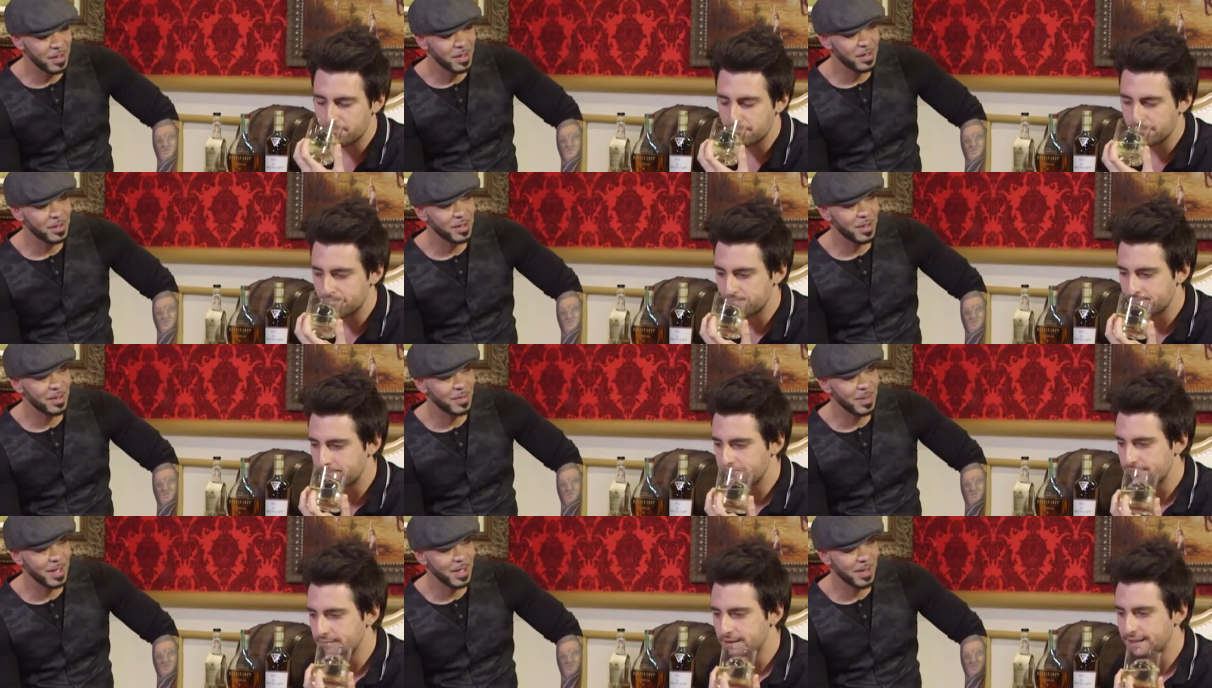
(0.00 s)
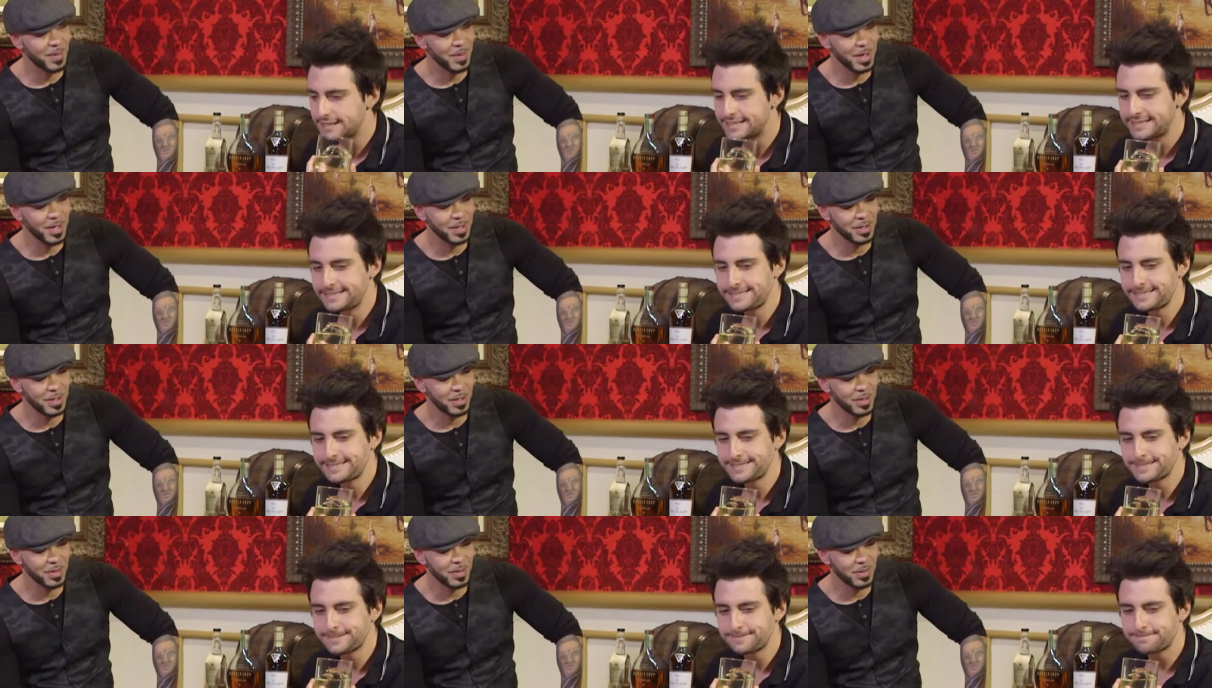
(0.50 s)
Speaker 1: So let me
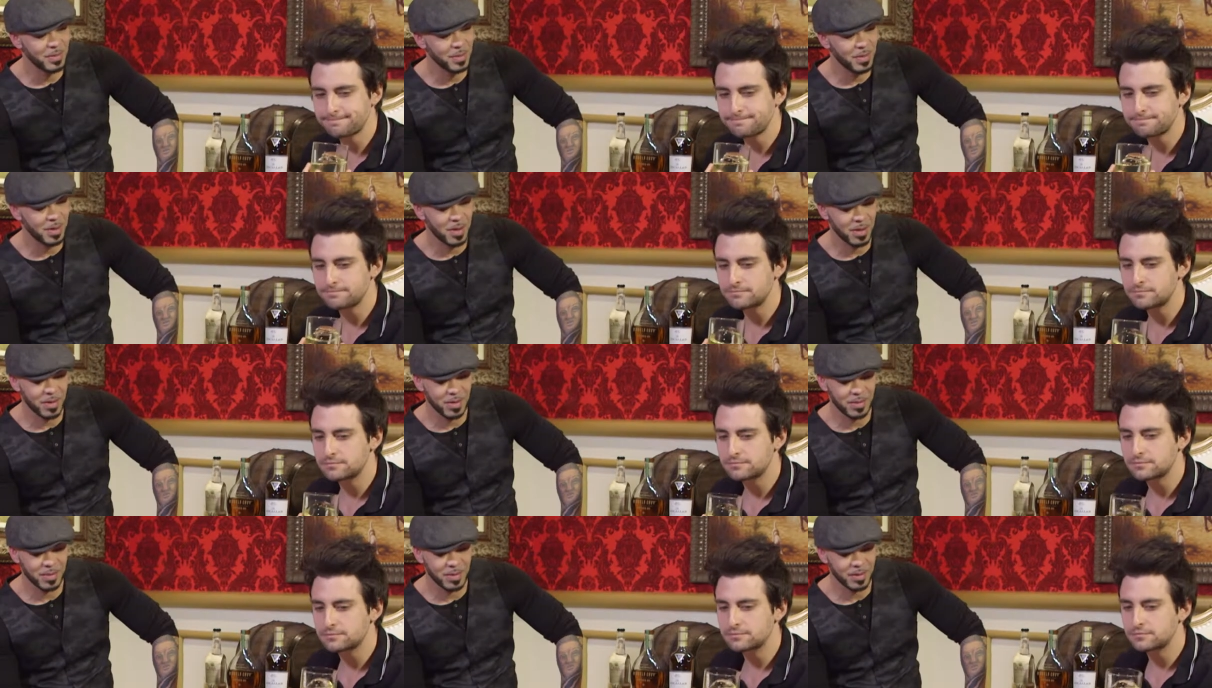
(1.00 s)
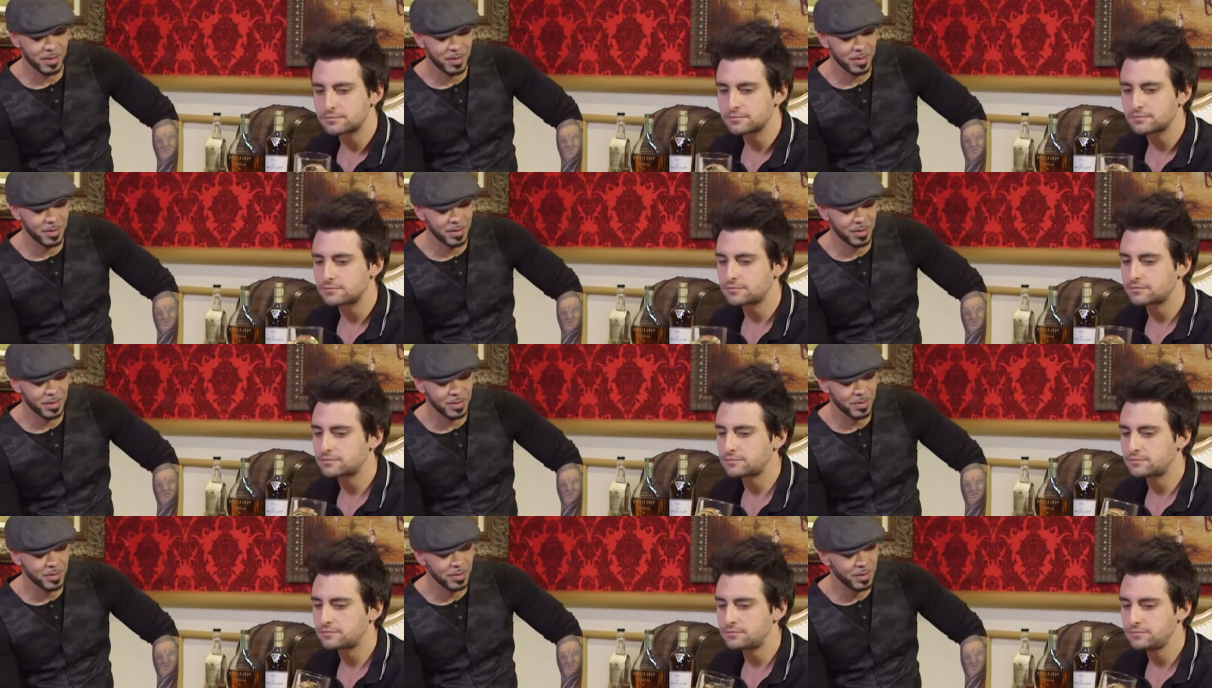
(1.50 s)
ask you. Oh,
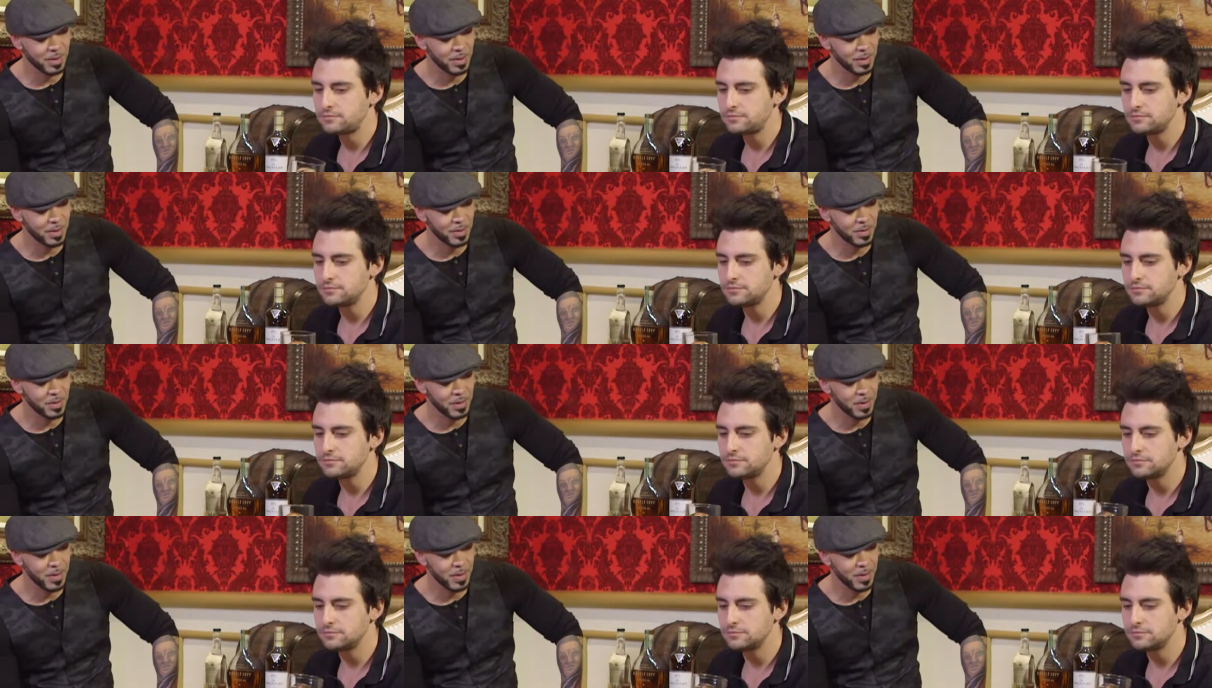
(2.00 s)
that's okay.